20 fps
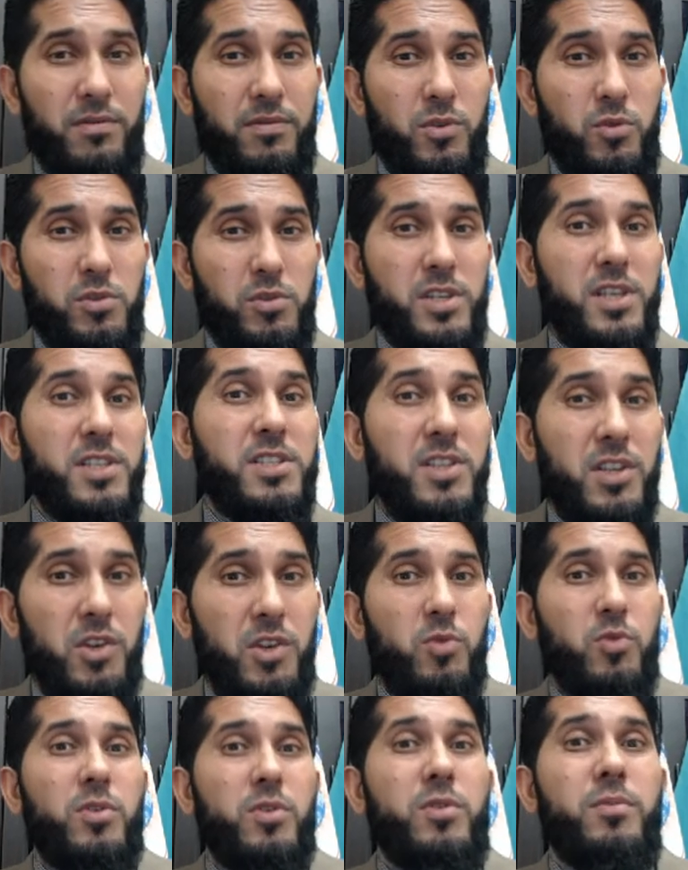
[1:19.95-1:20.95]
You're testing
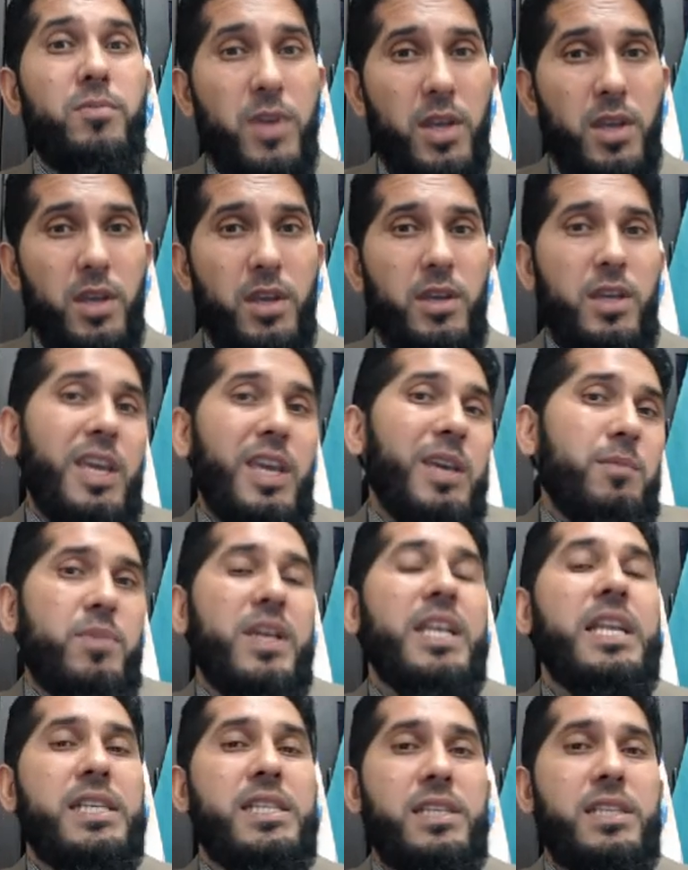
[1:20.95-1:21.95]
your
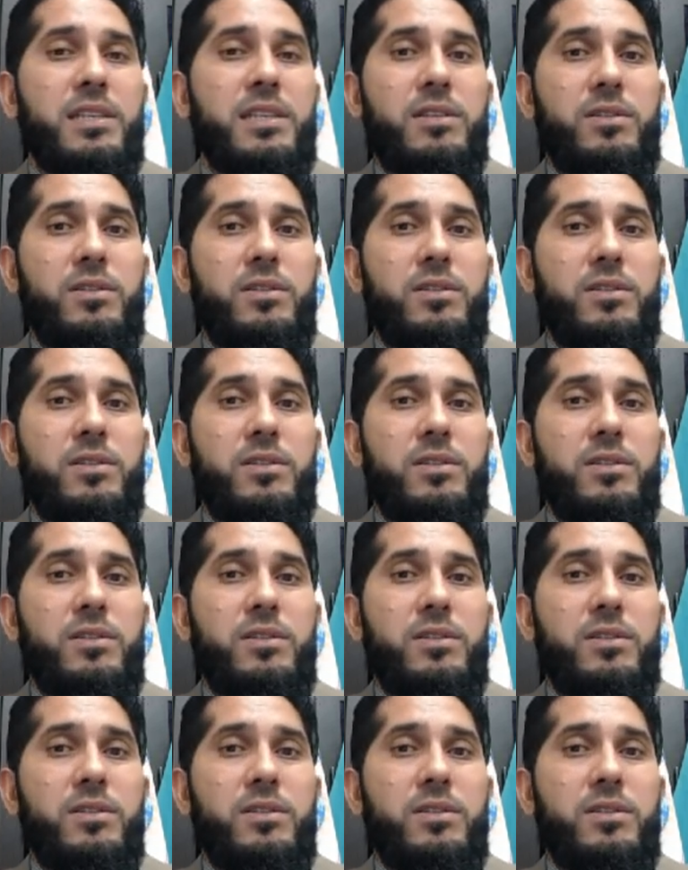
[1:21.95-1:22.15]
ability,